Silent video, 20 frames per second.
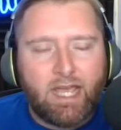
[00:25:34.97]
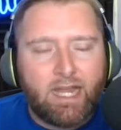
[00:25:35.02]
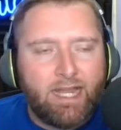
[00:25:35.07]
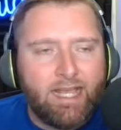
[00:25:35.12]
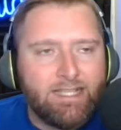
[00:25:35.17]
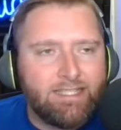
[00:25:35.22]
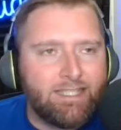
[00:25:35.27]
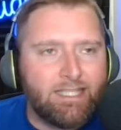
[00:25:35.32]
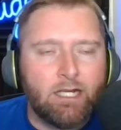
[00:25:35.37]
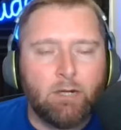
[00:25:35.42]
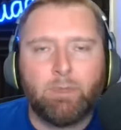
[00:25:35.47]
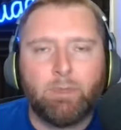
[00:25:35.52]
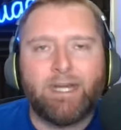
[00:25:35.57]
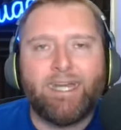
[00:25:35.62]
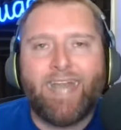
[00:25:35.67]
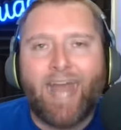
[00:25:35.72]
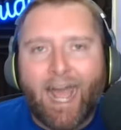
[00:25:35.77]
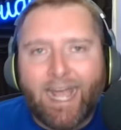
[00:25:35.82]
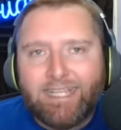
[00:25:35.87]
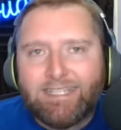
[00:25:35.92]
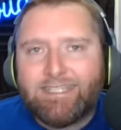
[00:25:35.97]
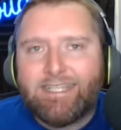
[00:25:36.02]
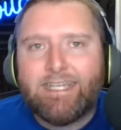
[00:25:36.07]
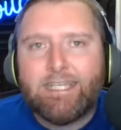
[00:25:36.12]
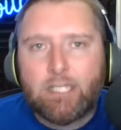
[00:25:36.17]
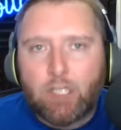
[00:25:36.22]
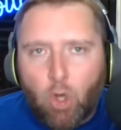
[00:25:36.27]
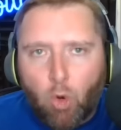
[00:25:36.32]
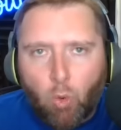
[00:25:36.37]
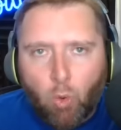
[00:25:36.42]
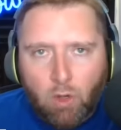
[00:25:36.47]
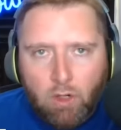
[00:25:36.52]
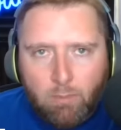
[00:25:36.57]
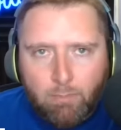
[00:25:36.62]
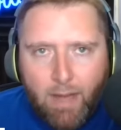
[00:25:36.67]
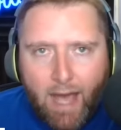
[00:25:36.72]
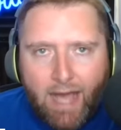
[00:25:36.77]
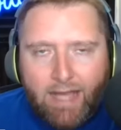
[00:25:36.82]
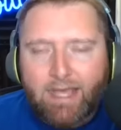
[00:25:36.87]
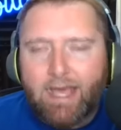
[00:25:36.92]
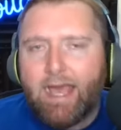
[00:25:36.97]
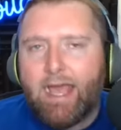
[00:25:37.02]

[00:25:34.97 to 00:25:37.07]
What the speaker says: and he's the number 19 quarterback